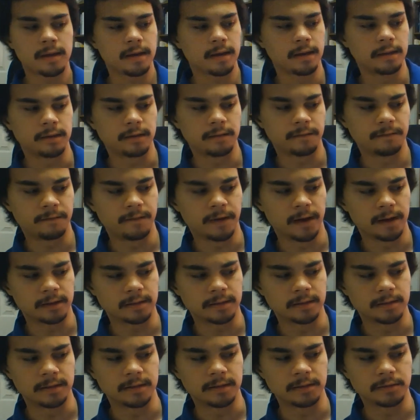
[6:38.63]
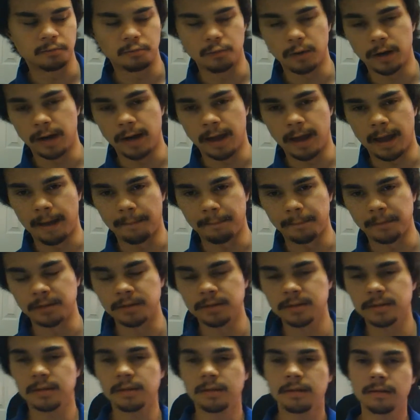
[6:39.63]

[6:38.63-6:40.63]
And the effect is what happens.